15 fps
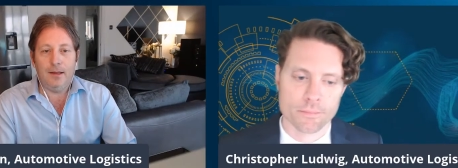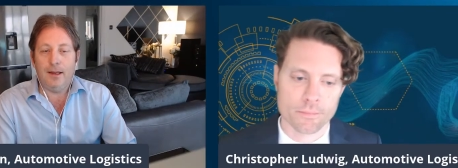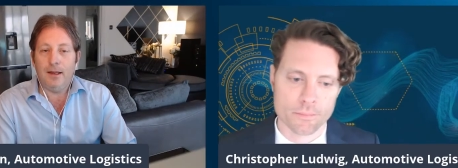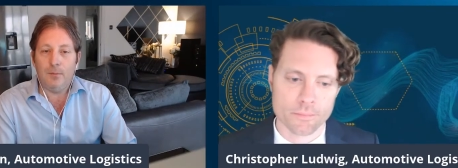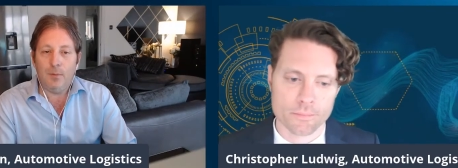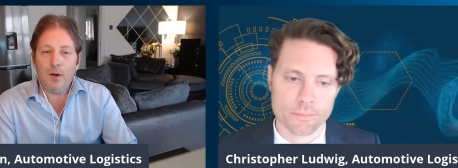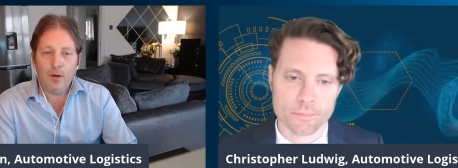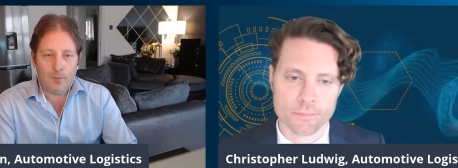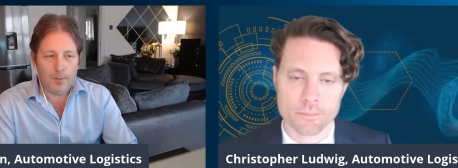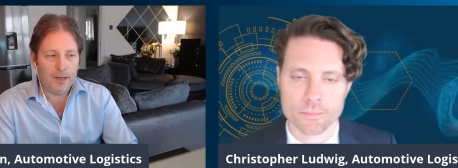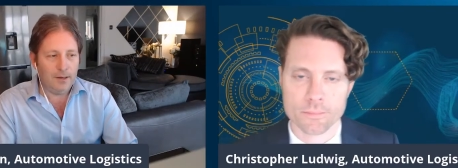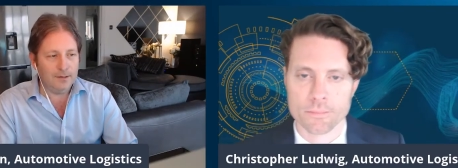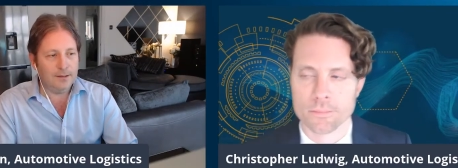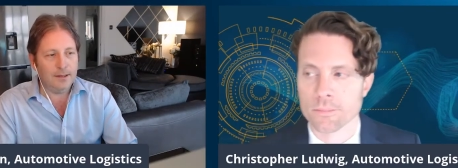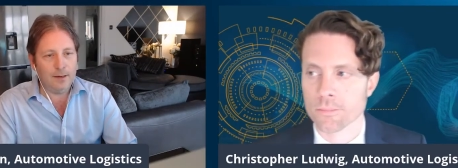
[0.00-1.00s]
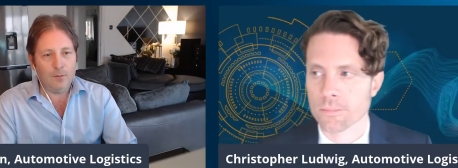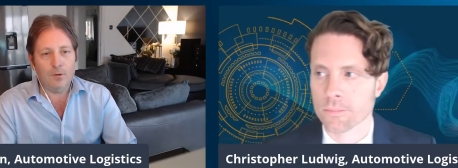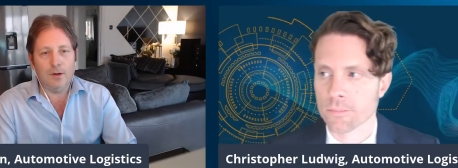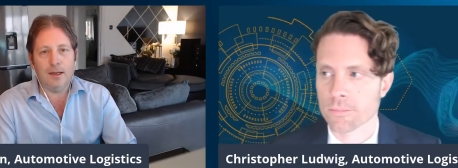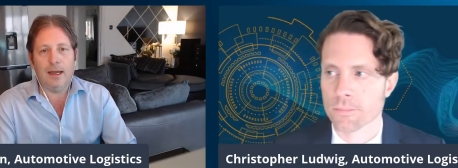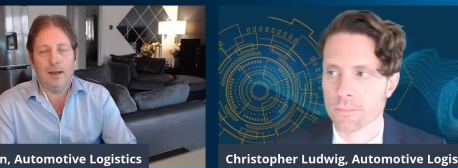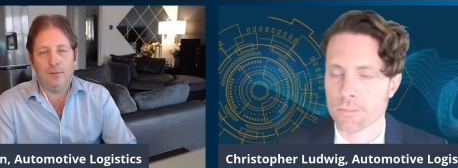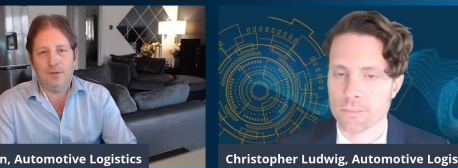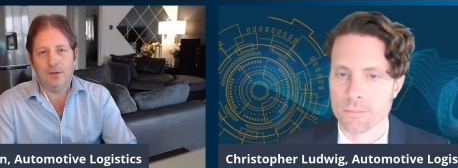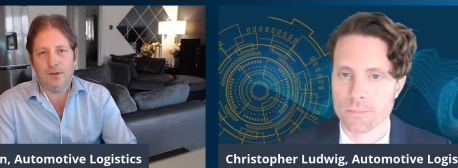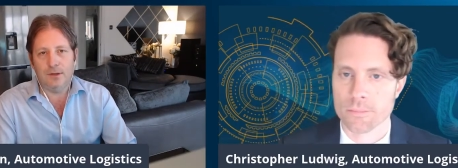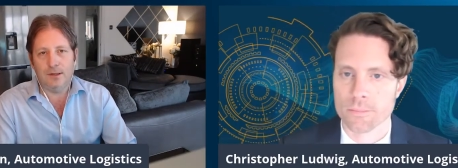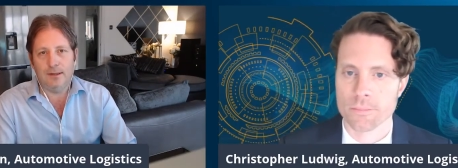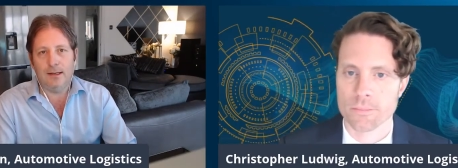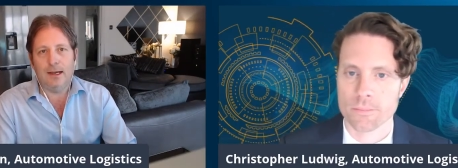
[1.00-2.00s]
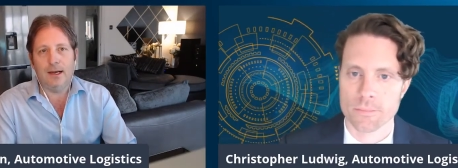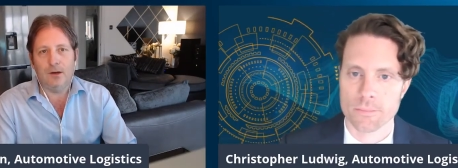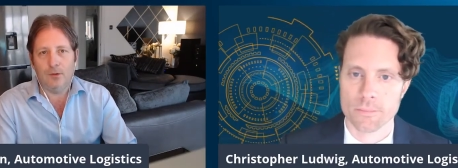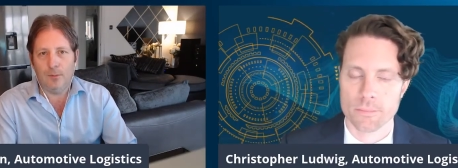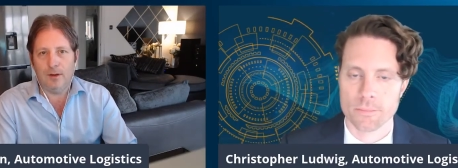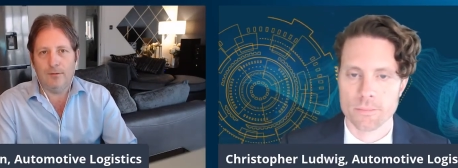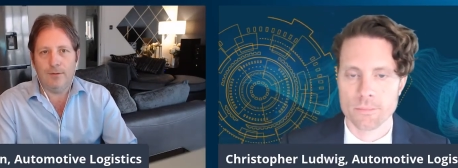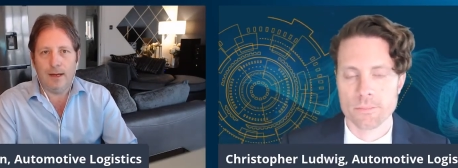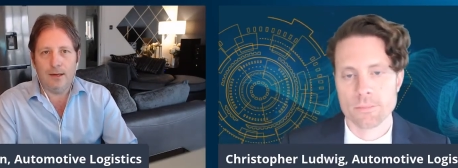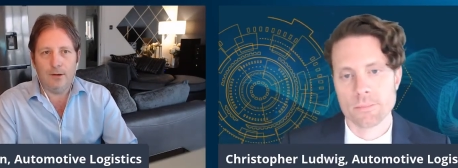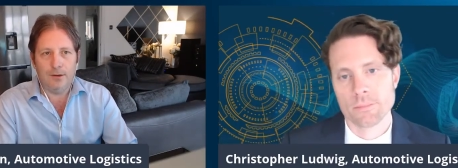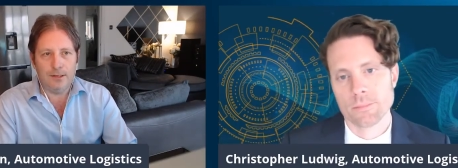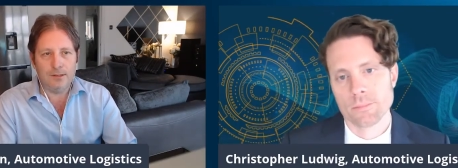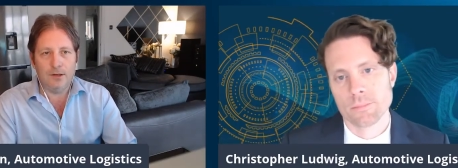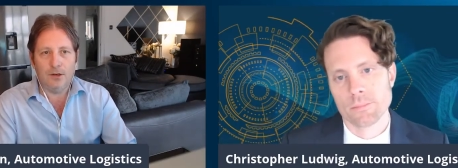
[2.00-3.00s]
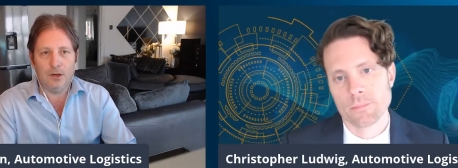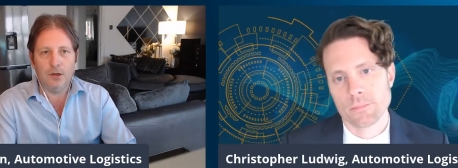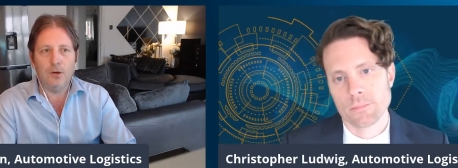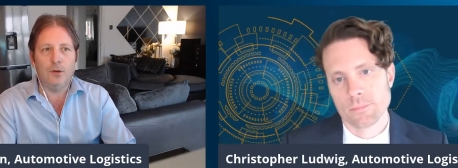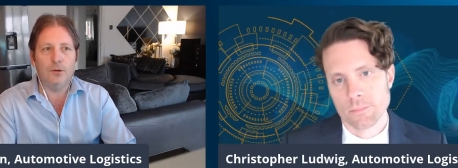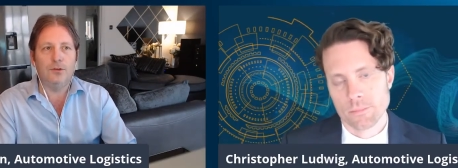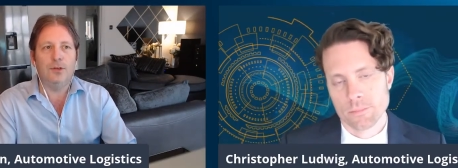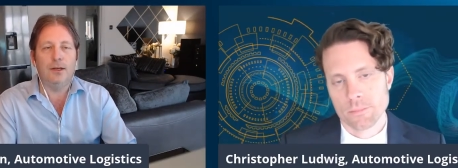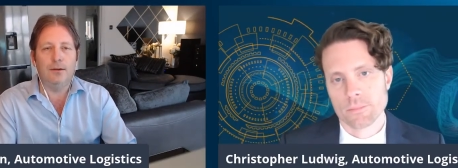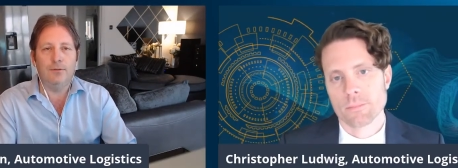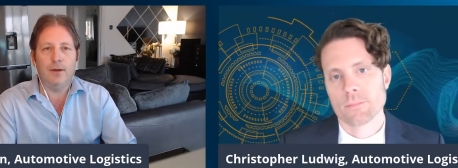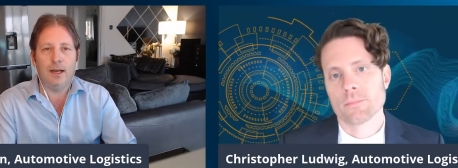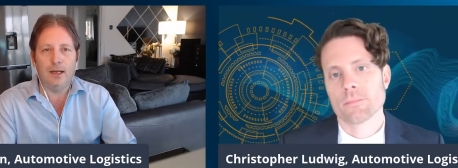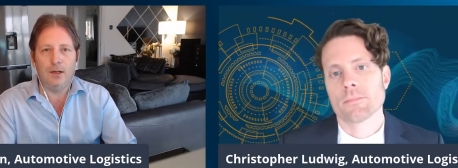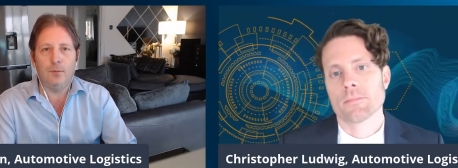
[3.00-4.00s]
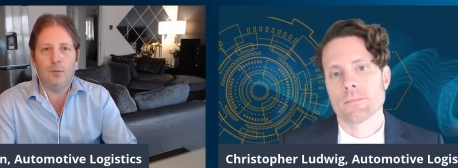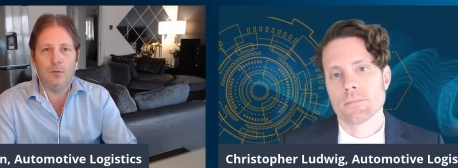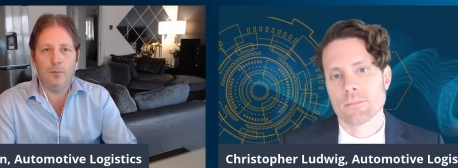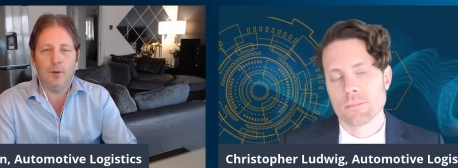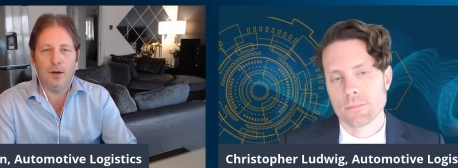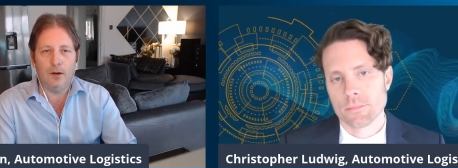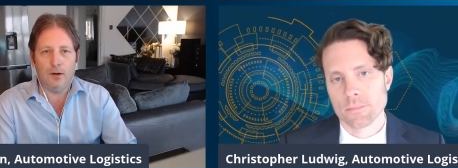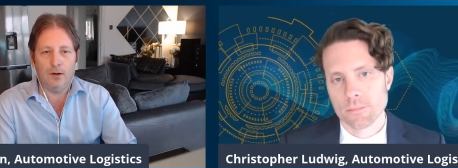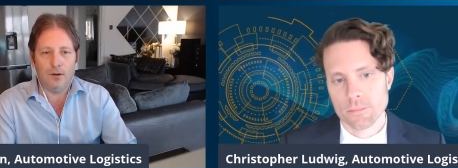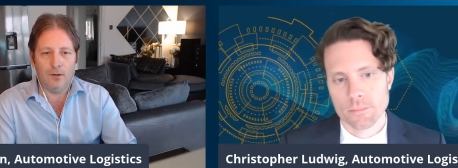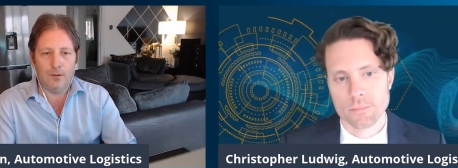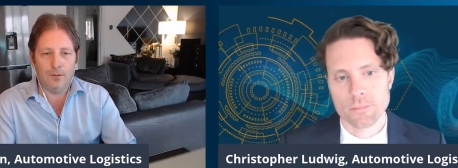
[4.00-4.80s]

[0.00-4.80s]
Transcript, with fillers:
Speaker 1: in part because they want to capture the, the economic value. There's a hugely valuable part